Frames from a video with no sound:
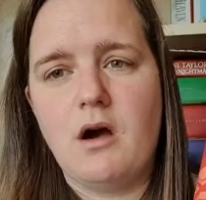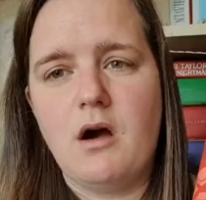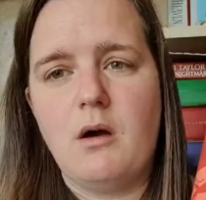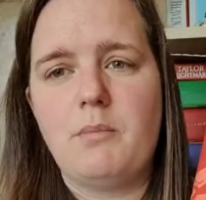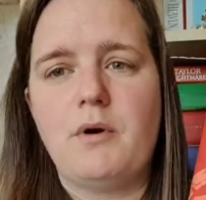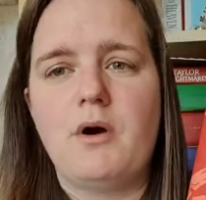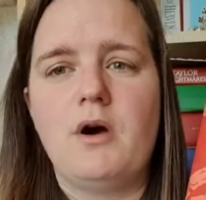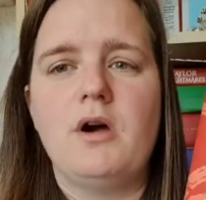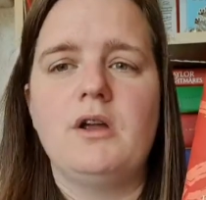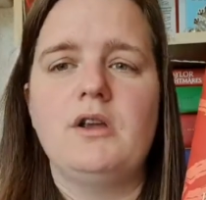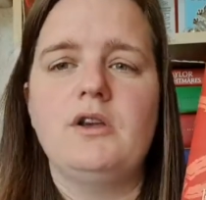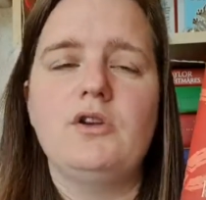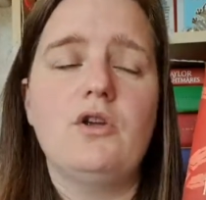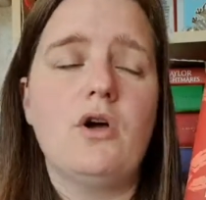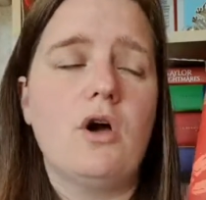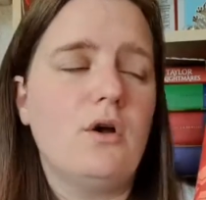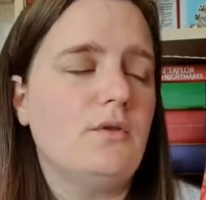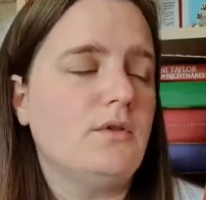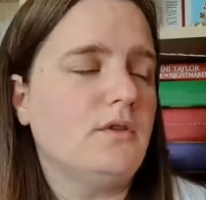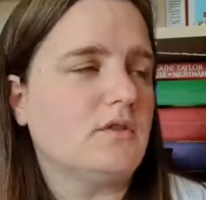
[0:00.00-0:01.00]
up i
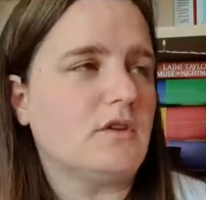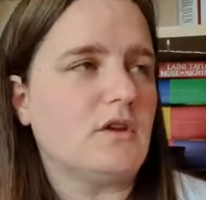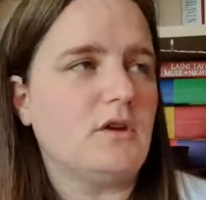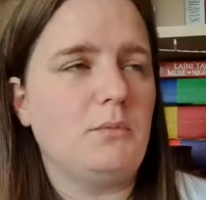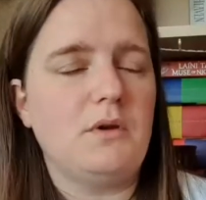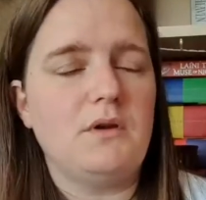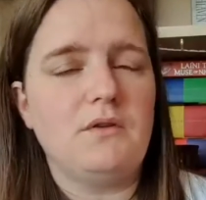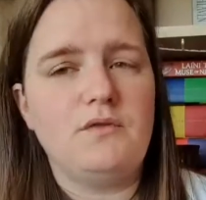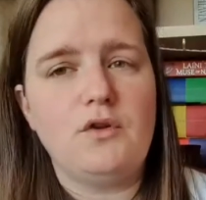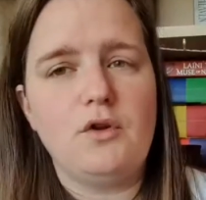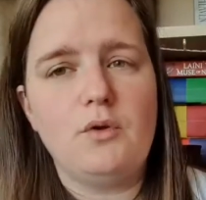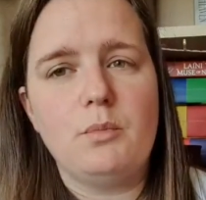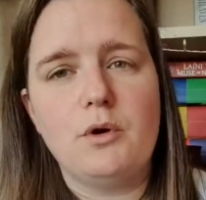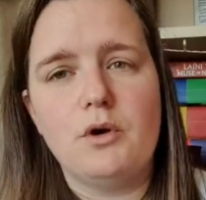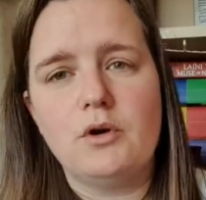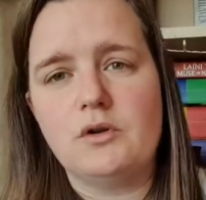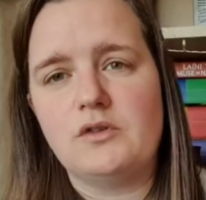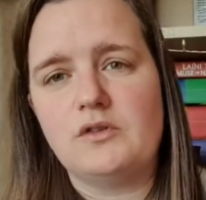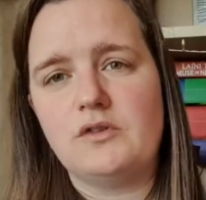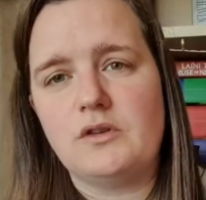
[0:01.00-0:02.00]
know there's going to be a few
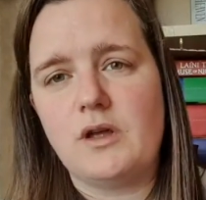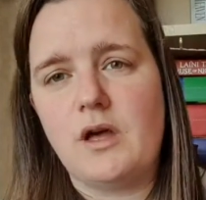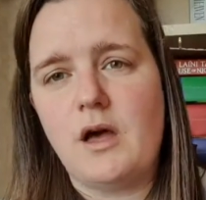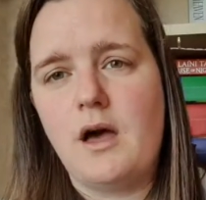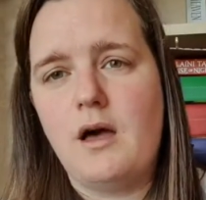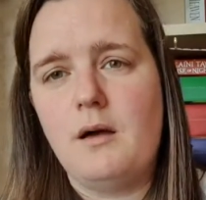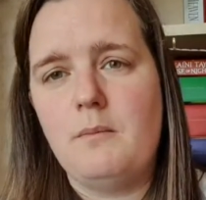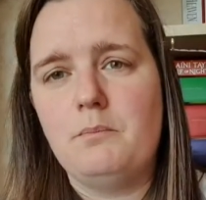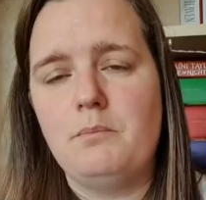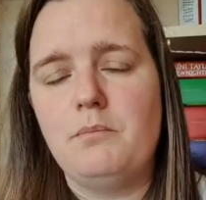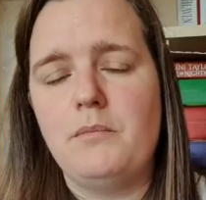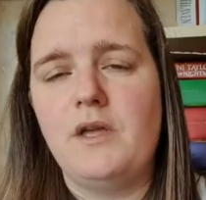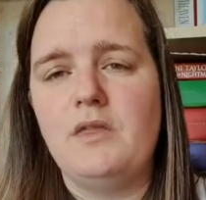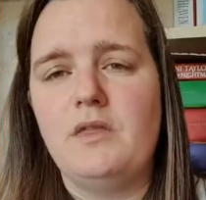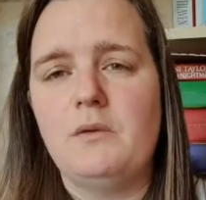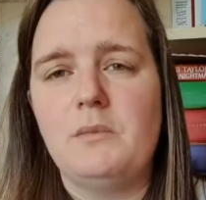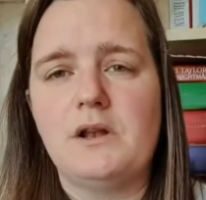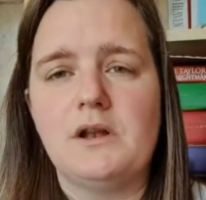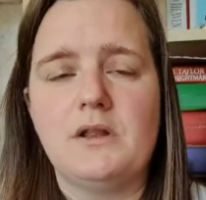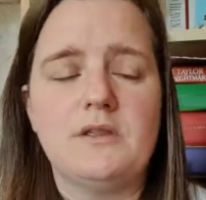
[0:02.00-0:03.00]
books um, in
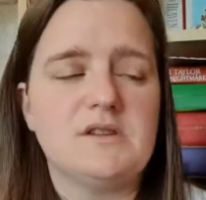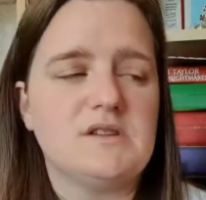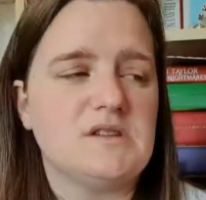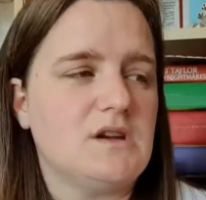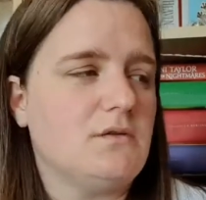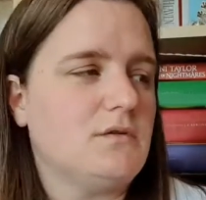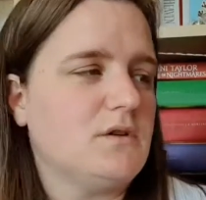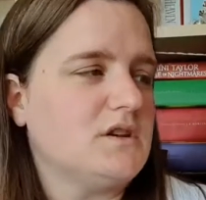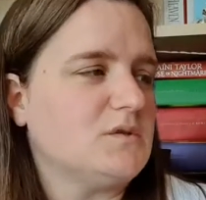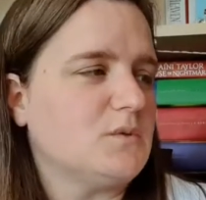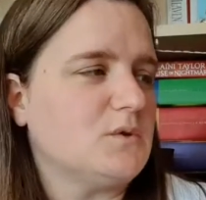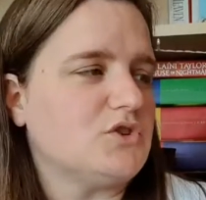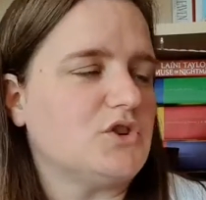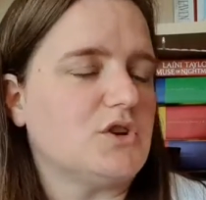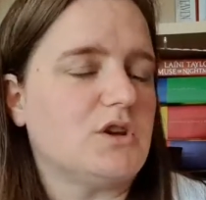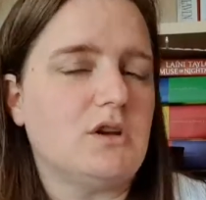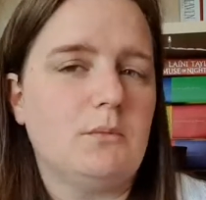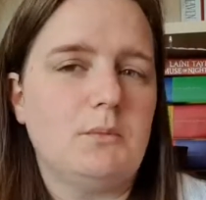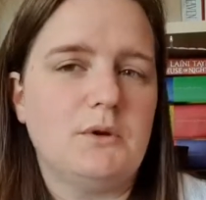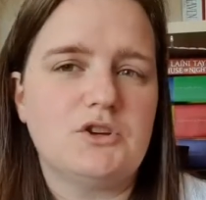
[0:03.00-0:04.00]
the middle of the series which are
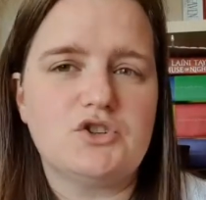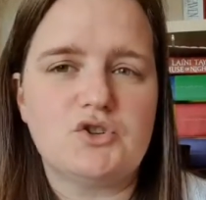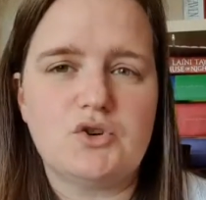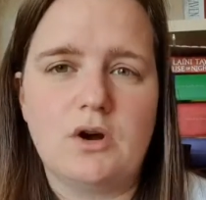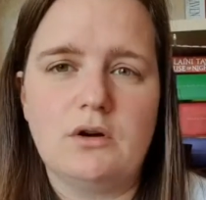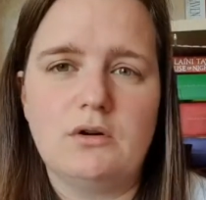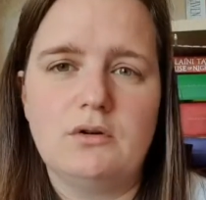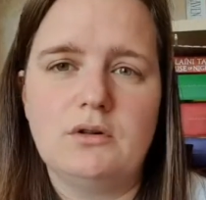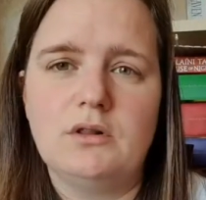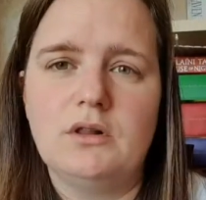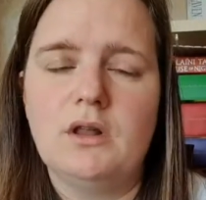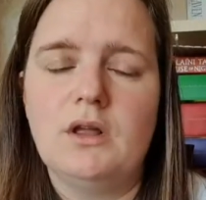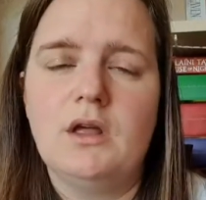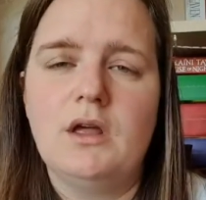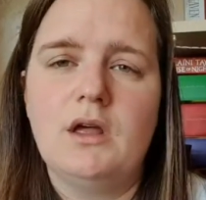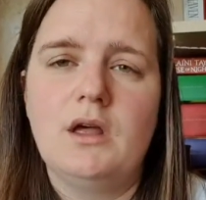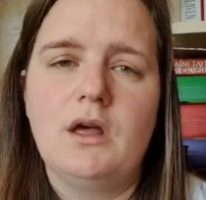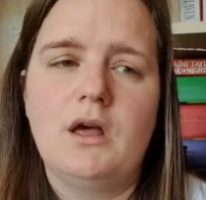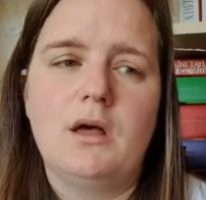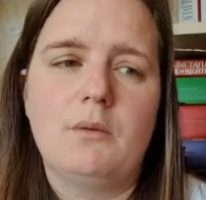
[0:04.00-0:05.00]
going to be a struggle
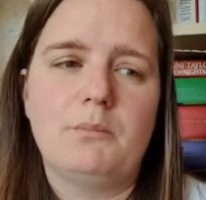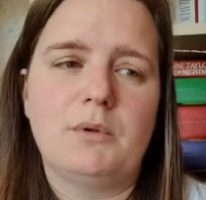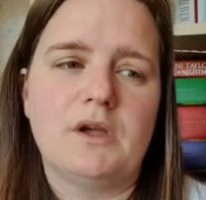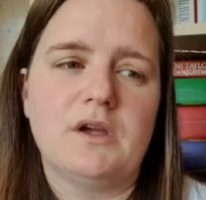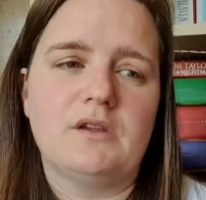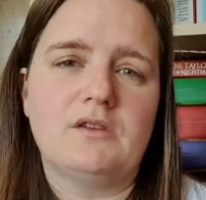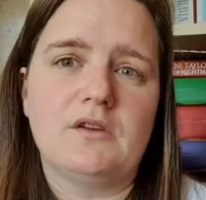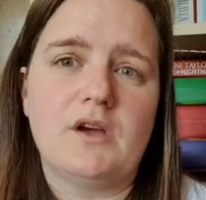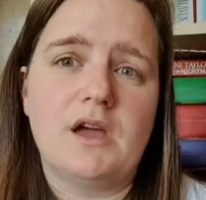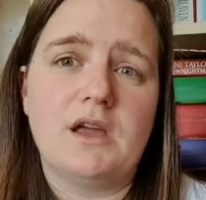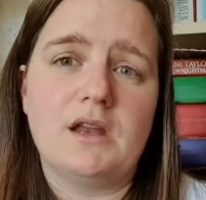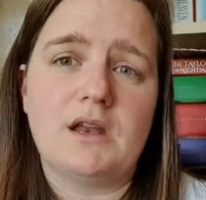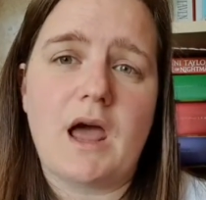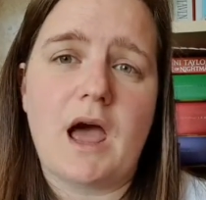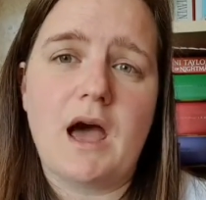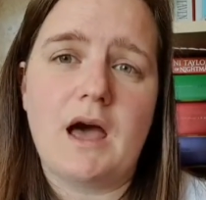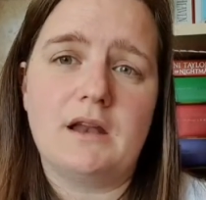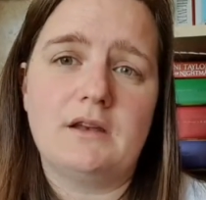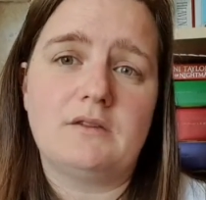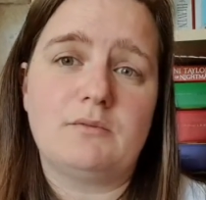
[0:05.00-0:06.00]
because I
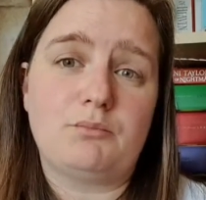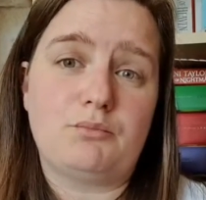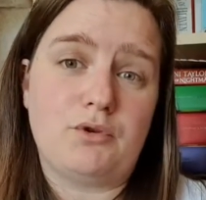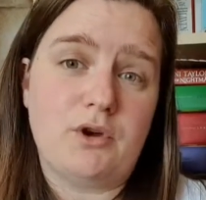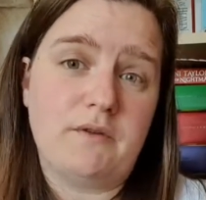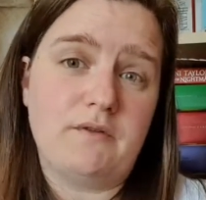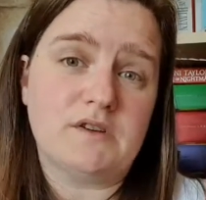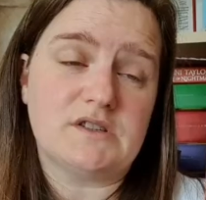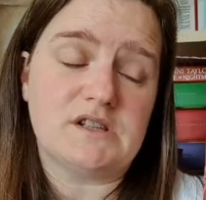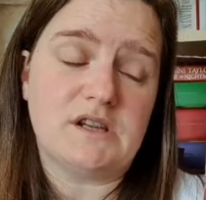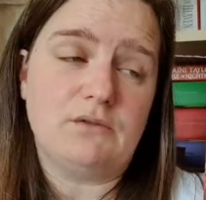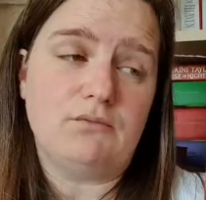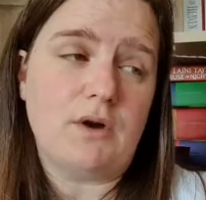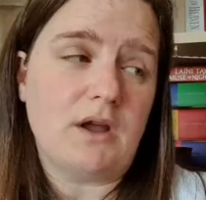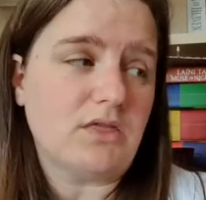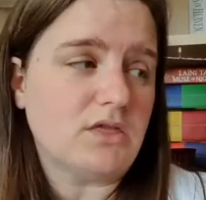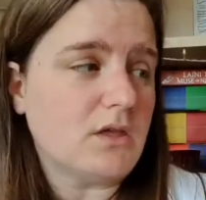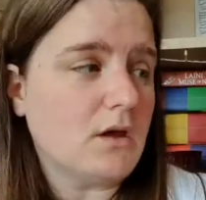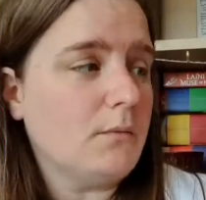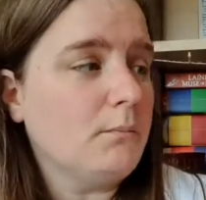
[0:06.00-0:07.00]
had previously
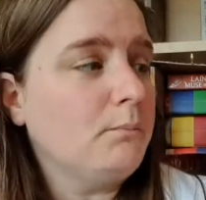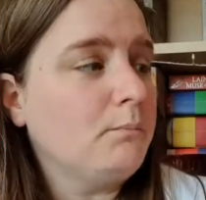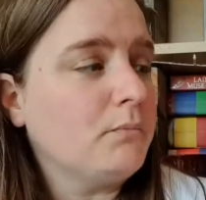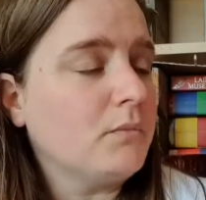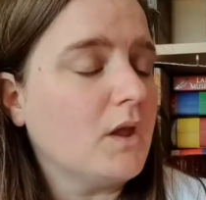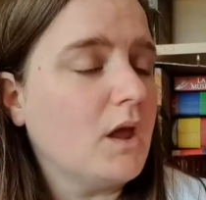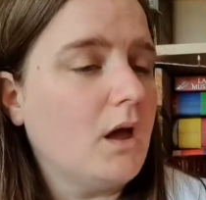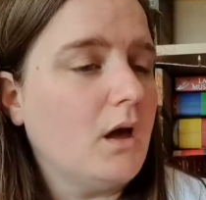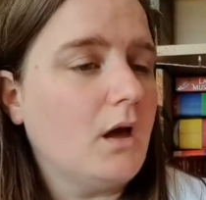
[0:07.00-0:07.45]
read them.